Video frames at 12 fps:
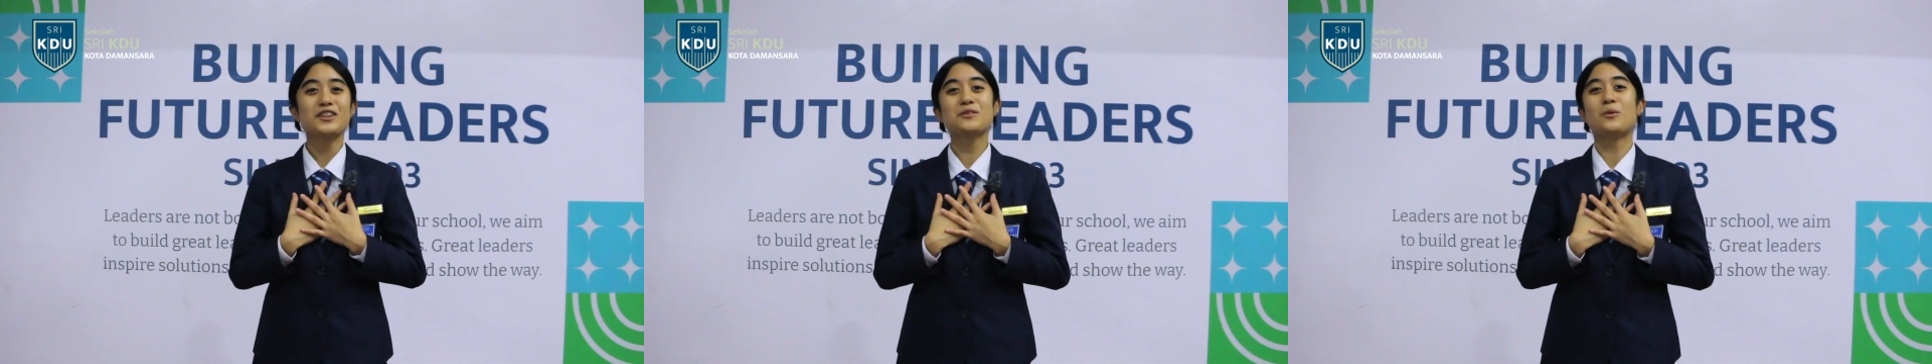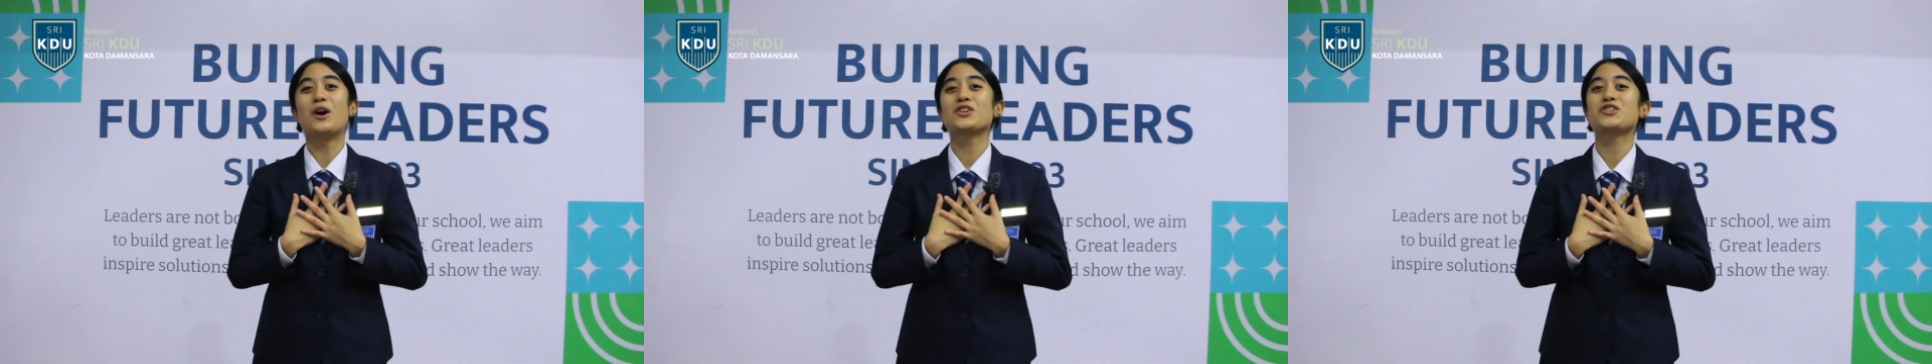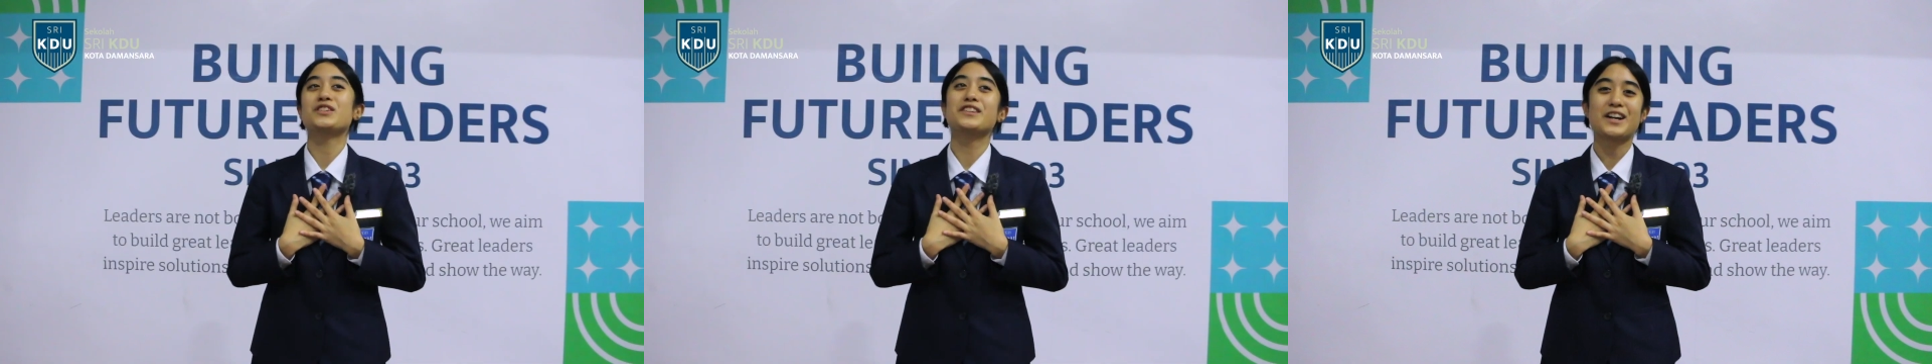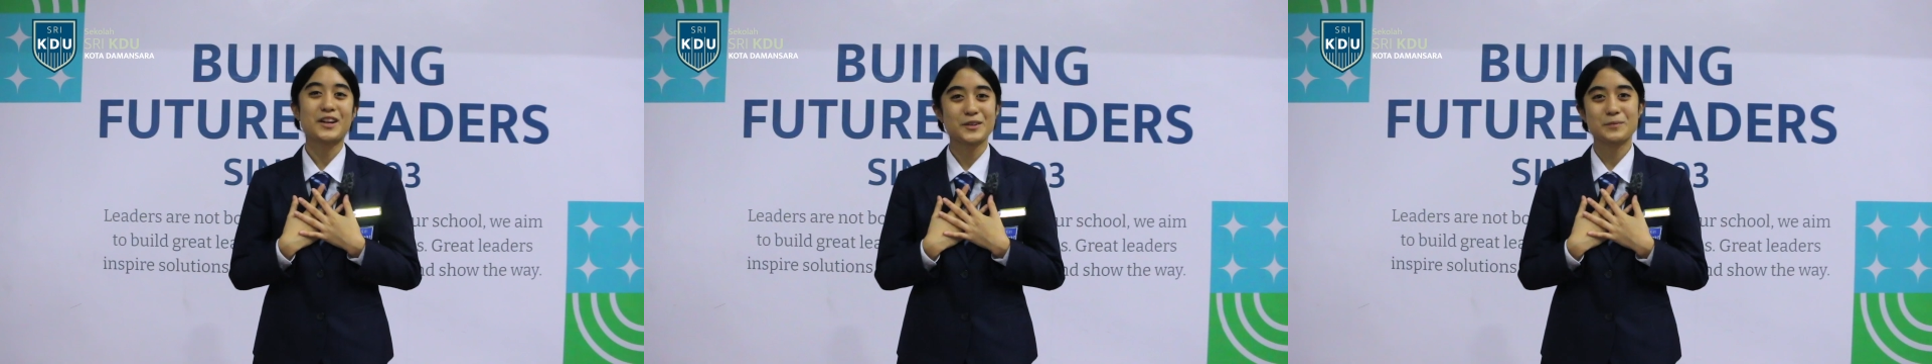first watched The
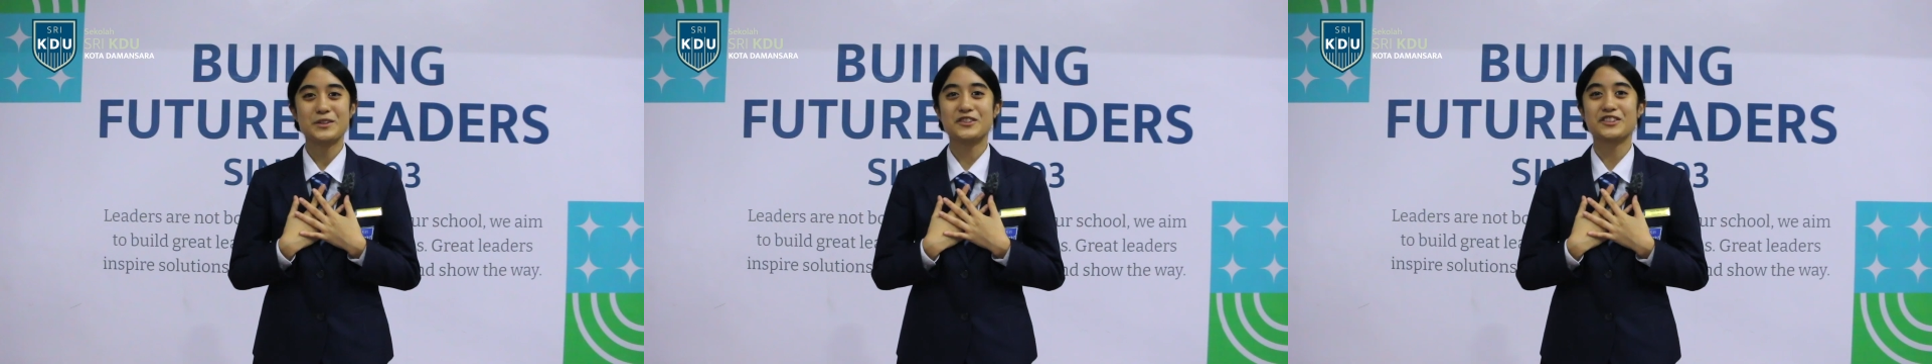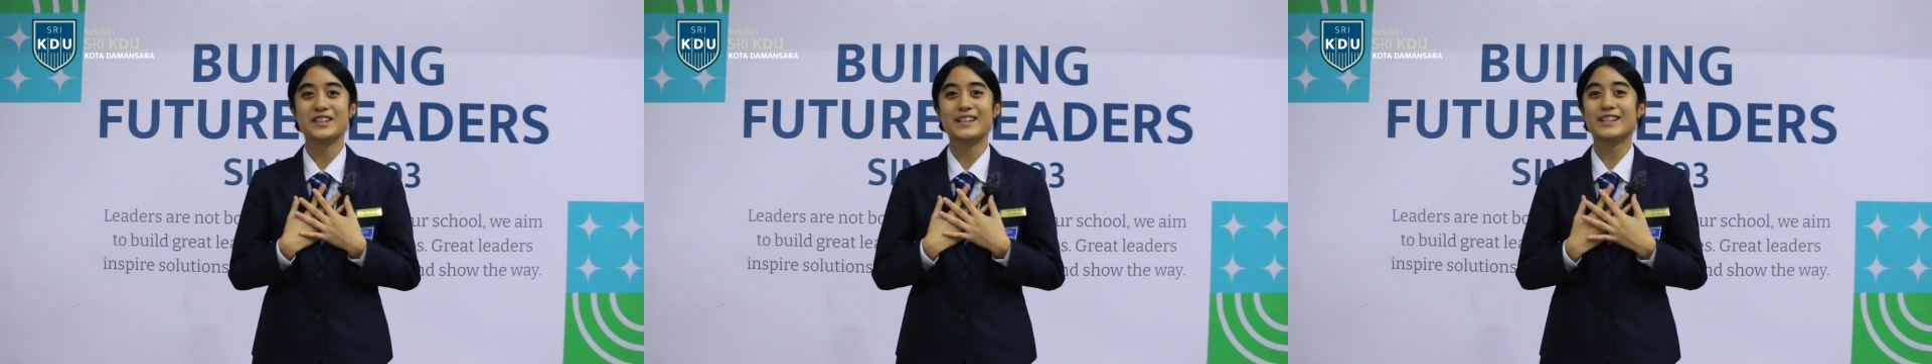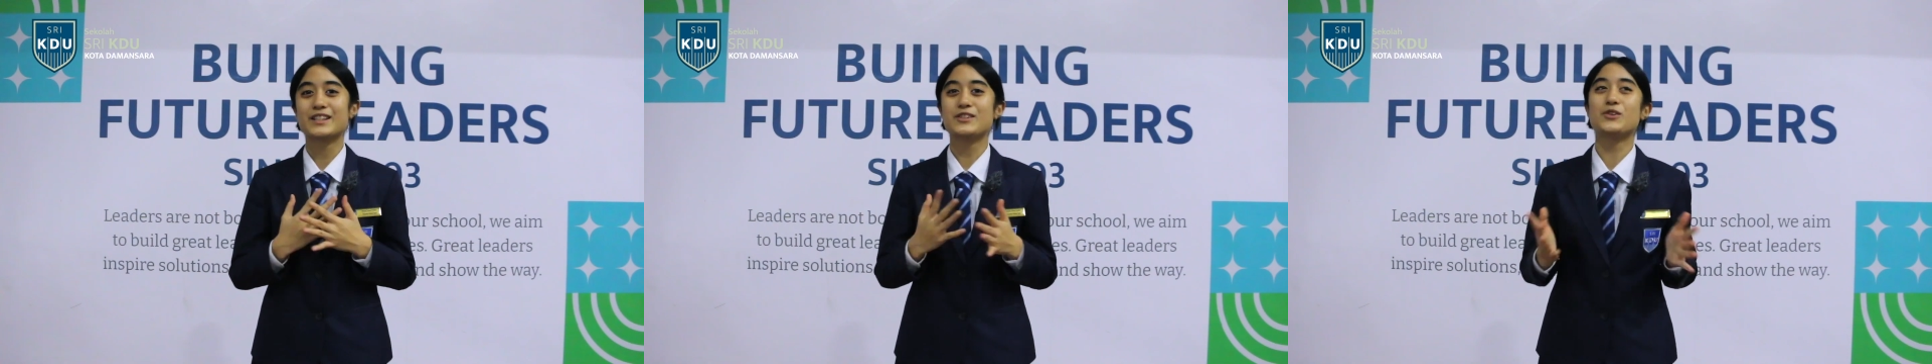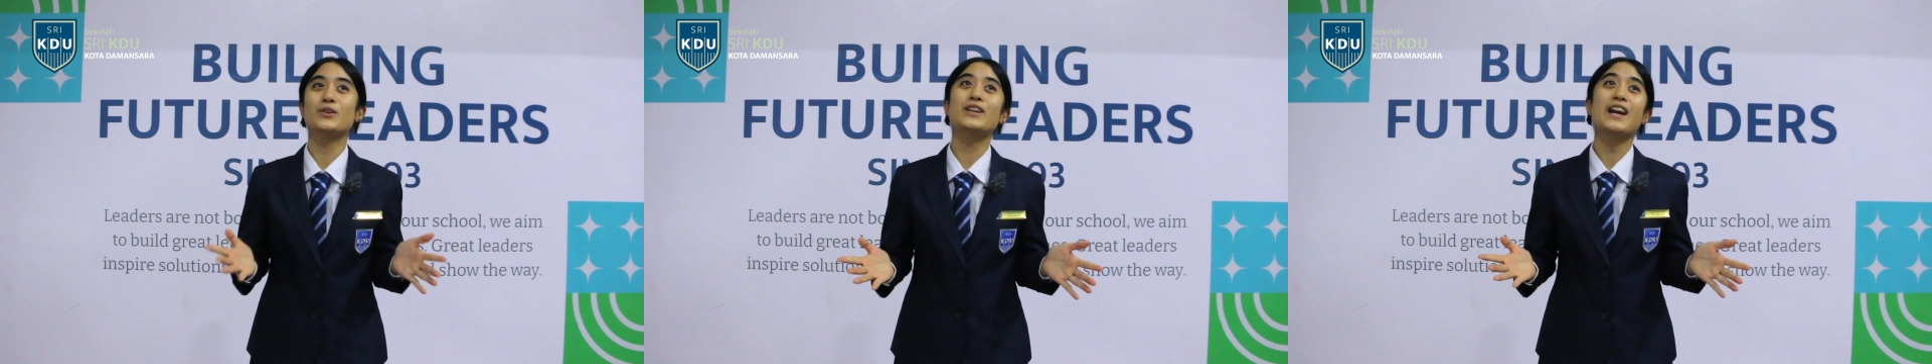Sound of Music,
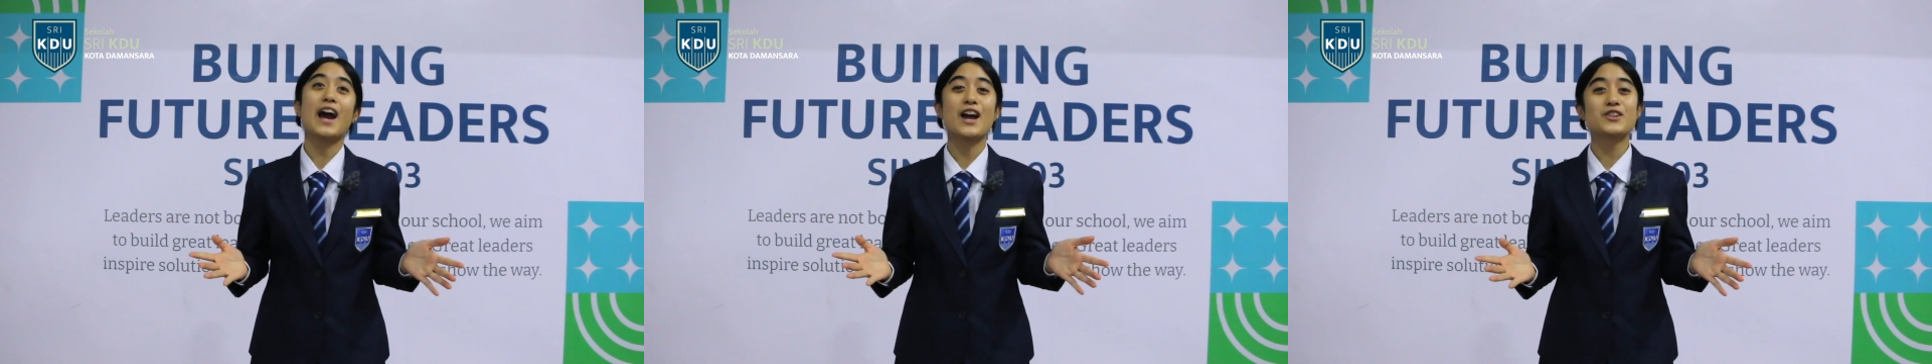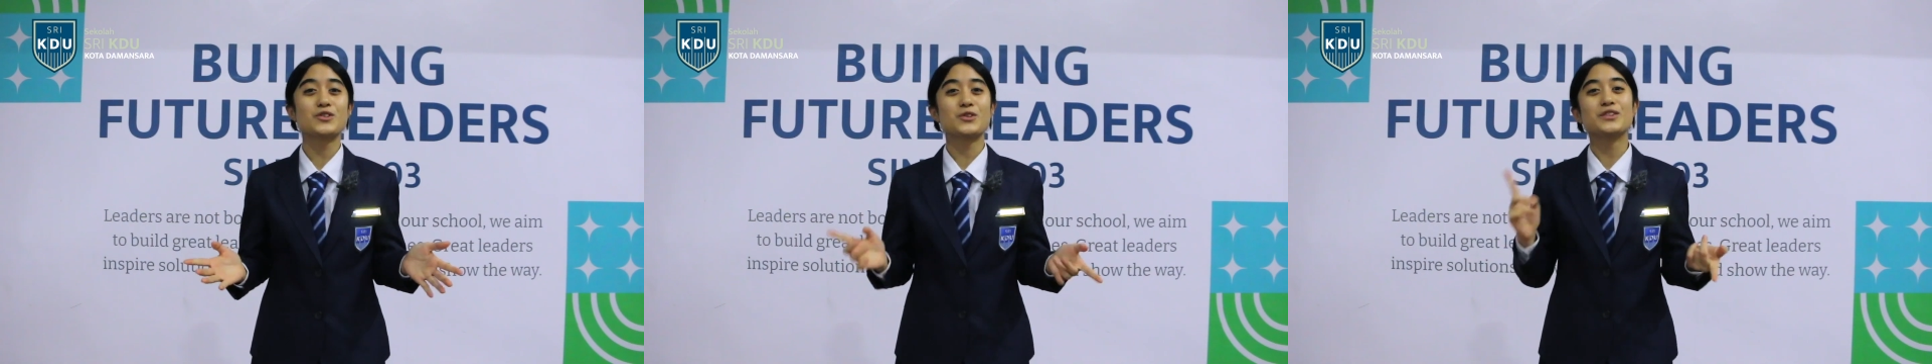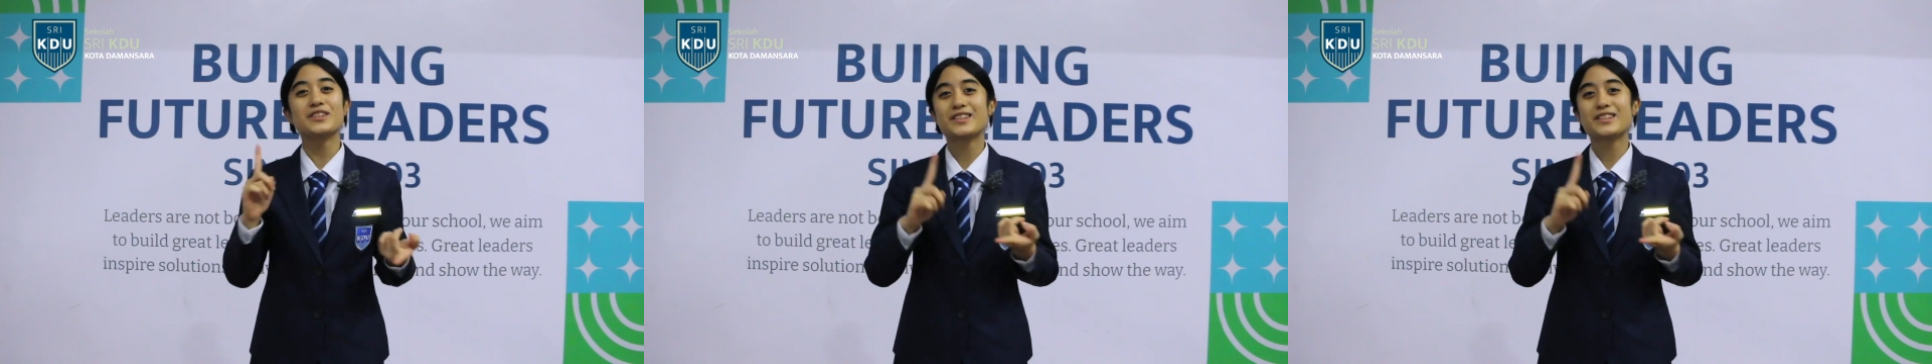Julie Andrews